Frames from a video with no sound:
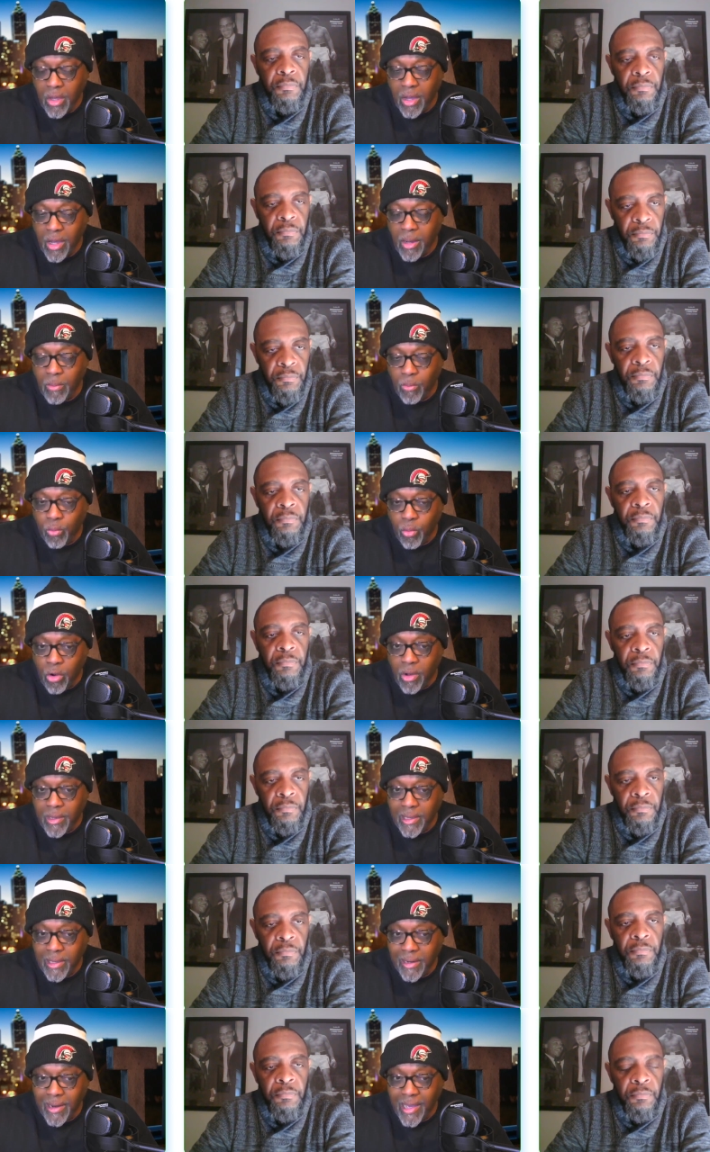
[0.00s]
Speaker 1: um, walk
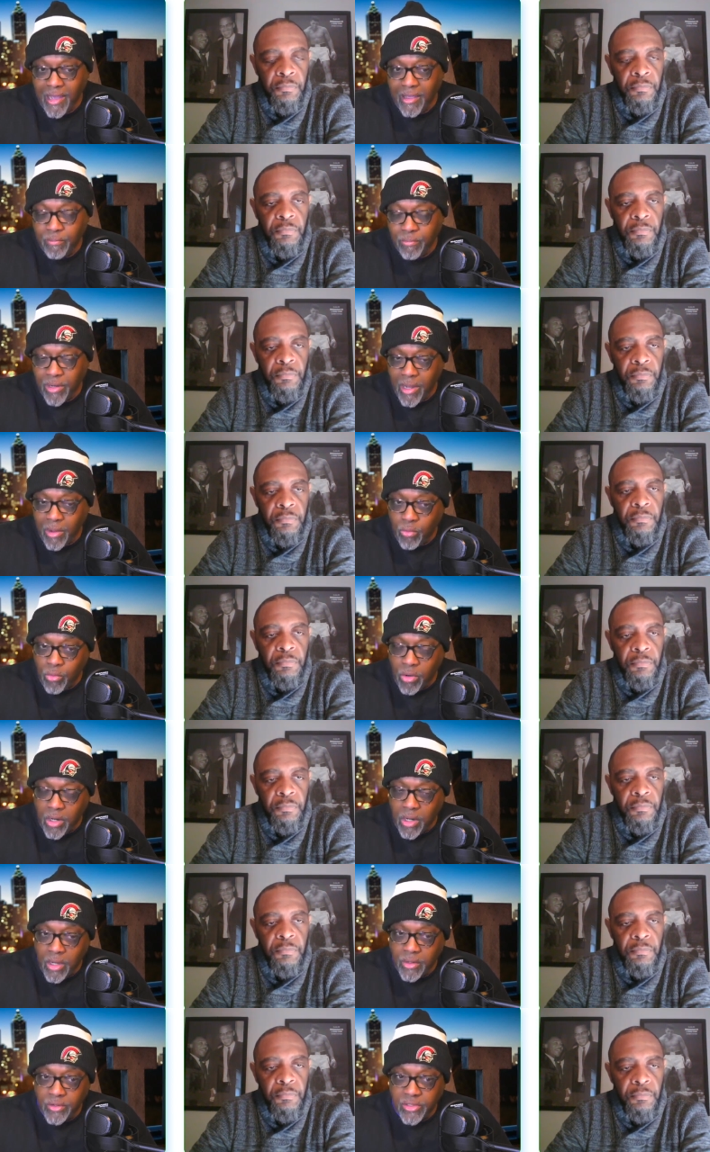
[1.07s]
in life, but I mm-hmm. want
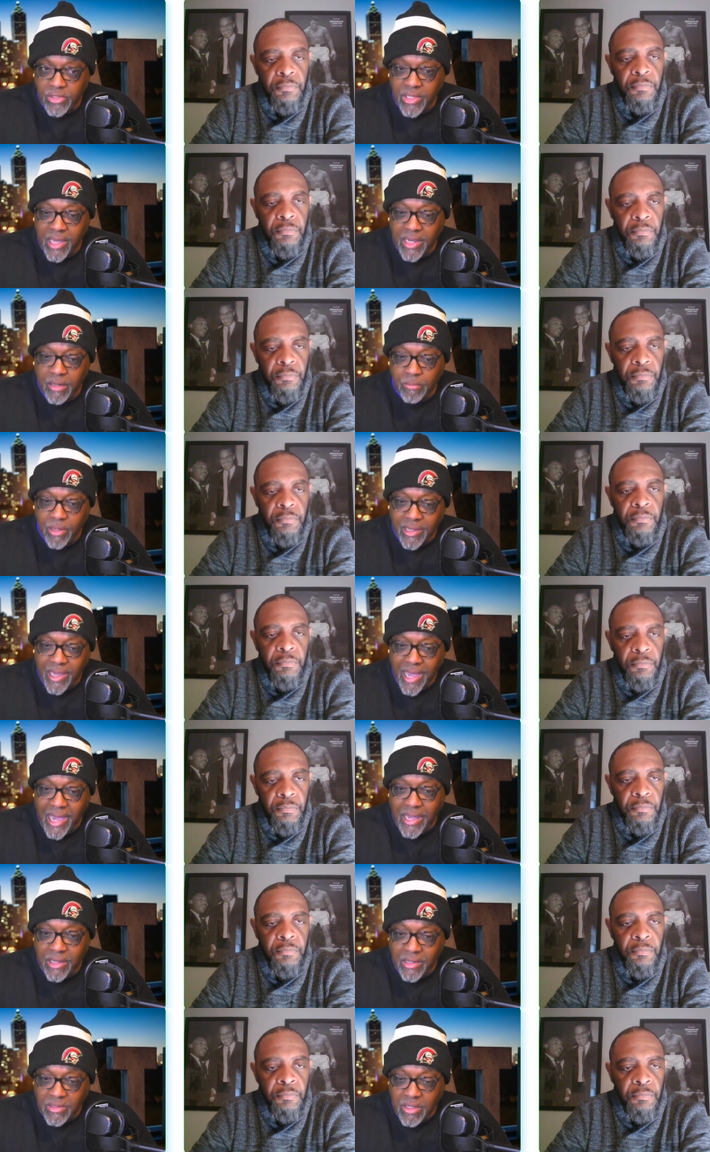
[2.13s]
to understand the
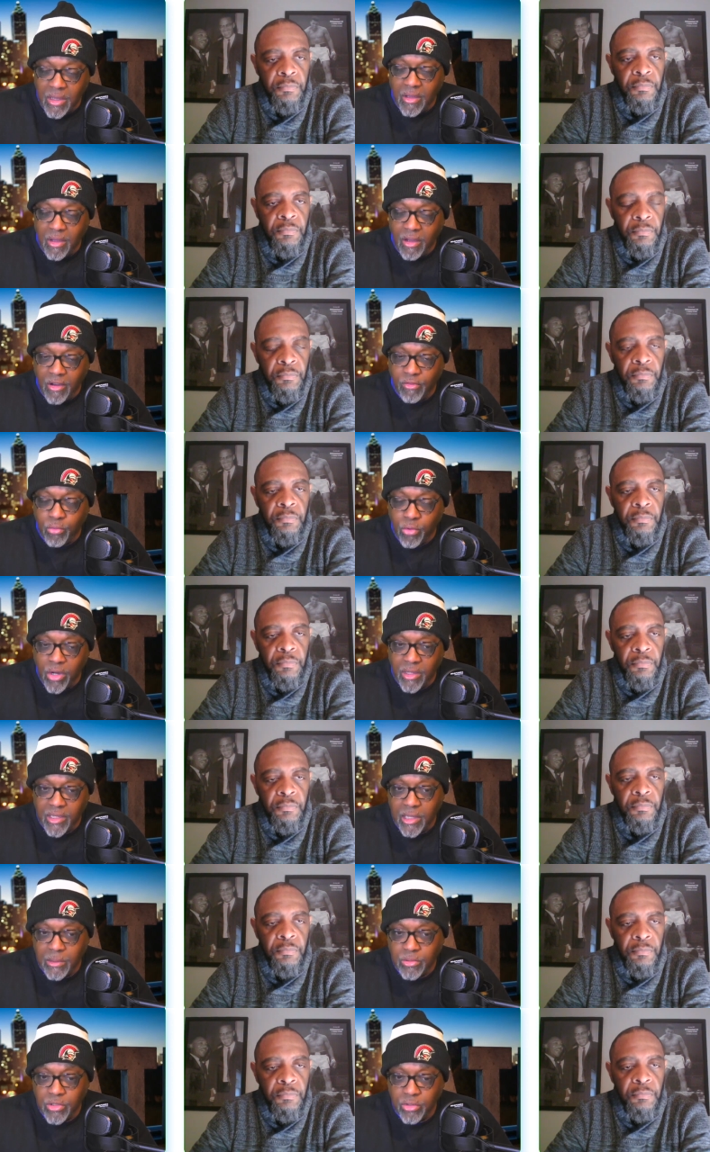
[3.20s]
mechanics of what
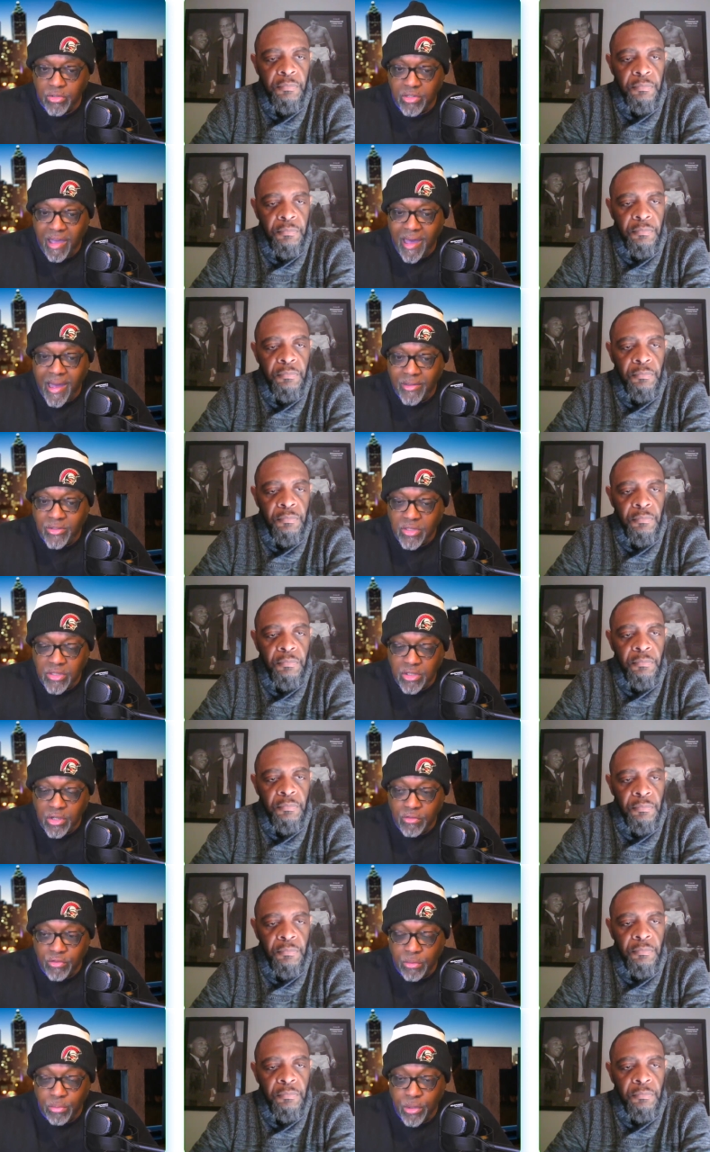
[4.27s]
keeps you tied to
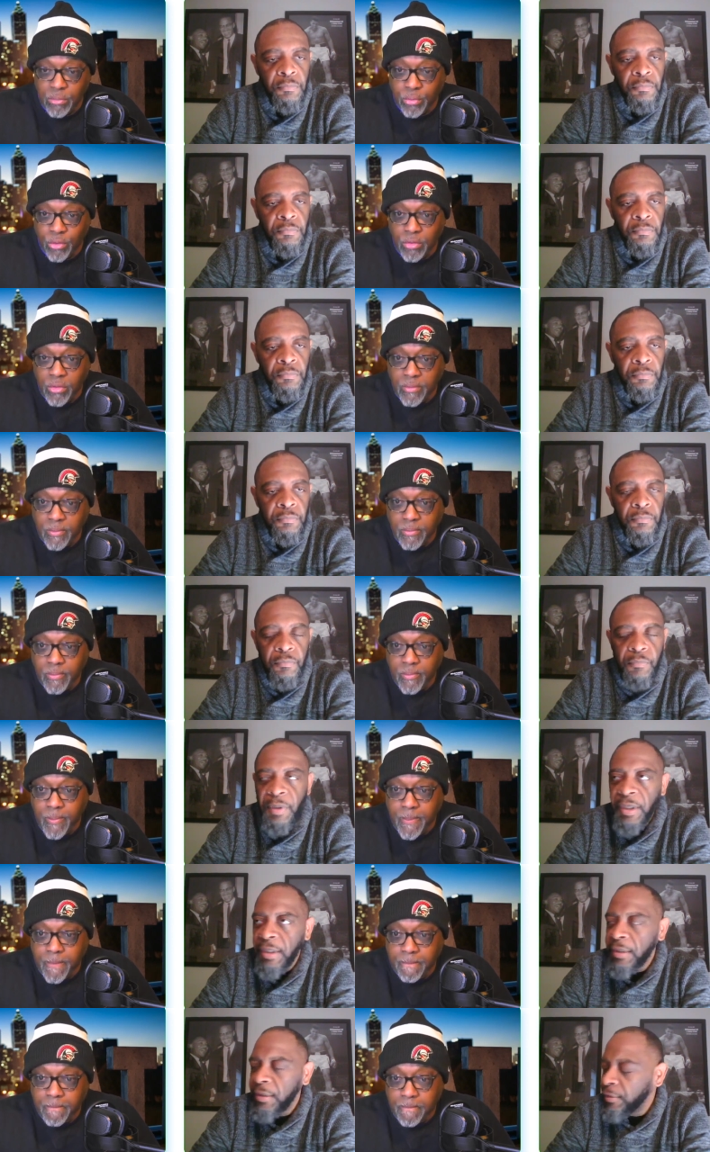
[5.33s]
serving people.
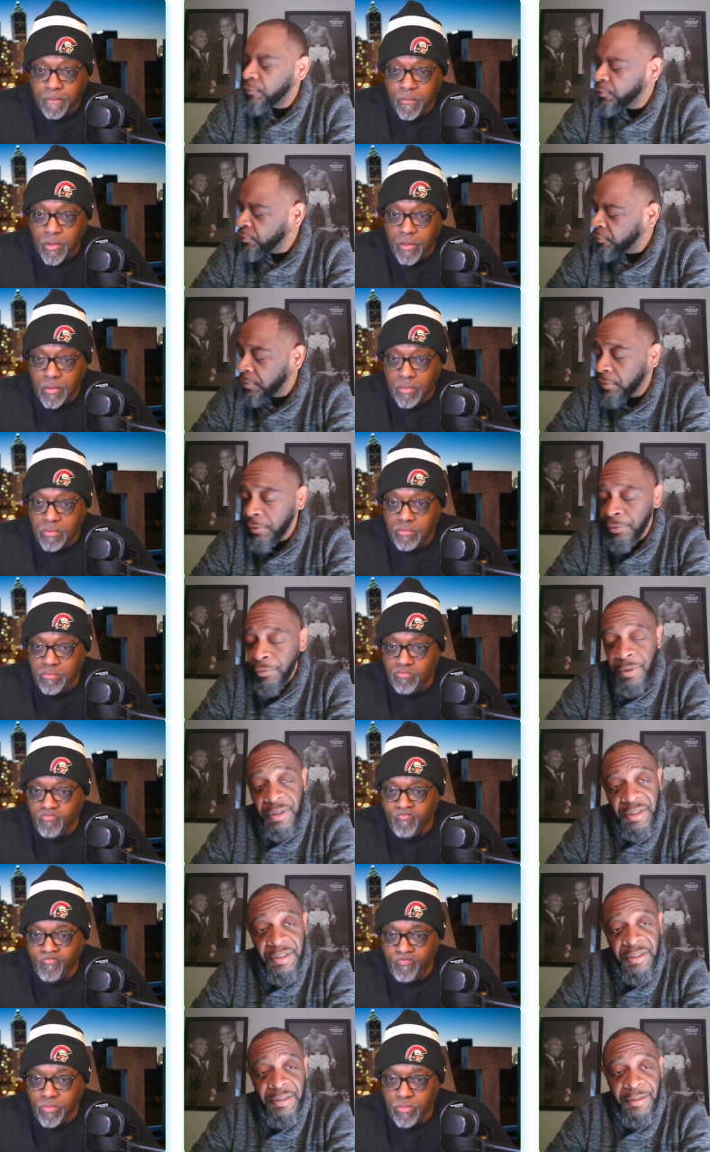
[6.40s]
Speaker 2: Man, you you are
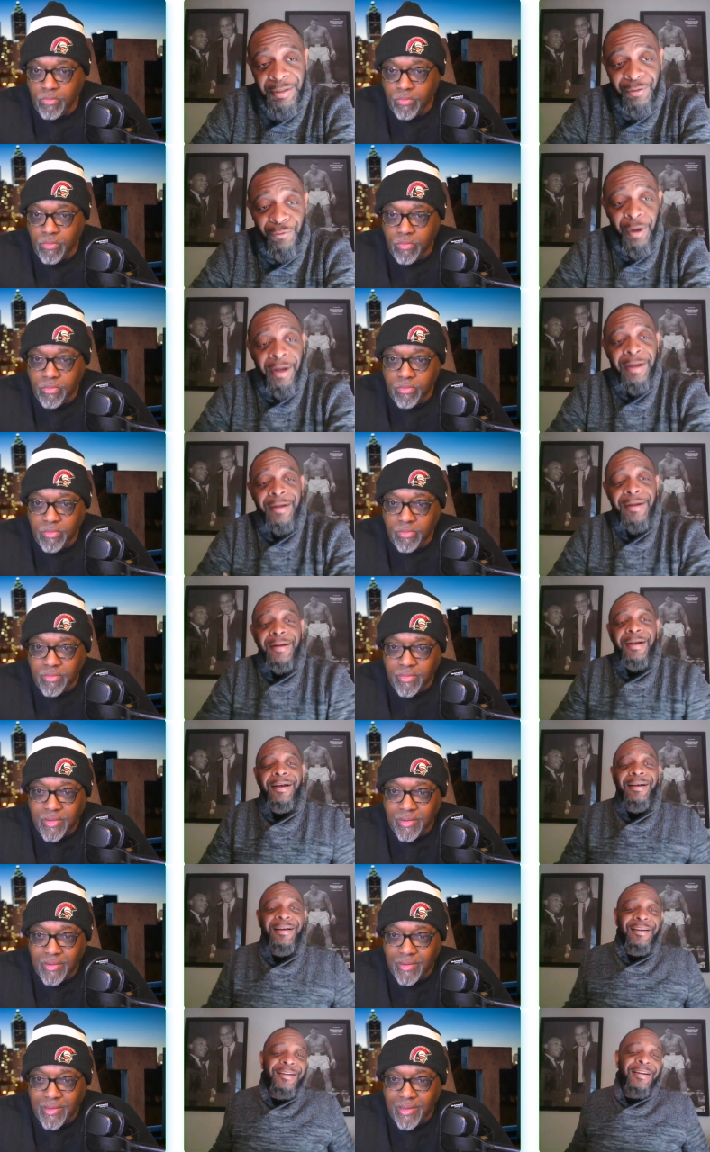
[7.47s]
good, right?
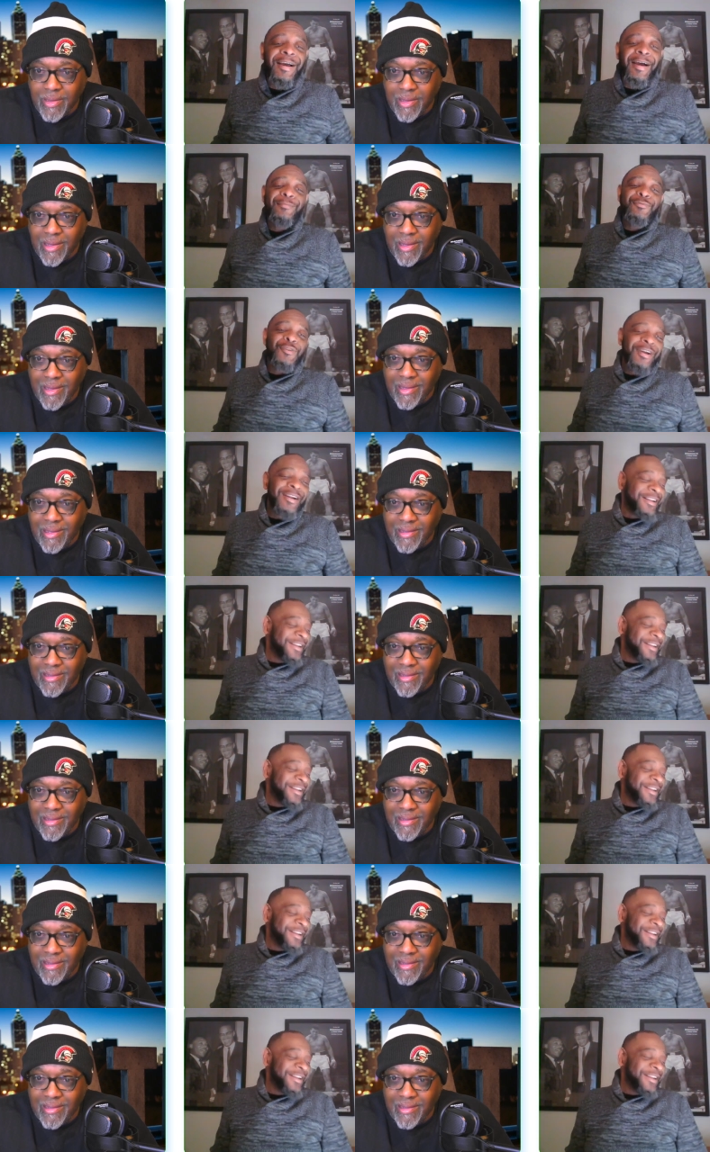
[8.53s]
And I'm trying.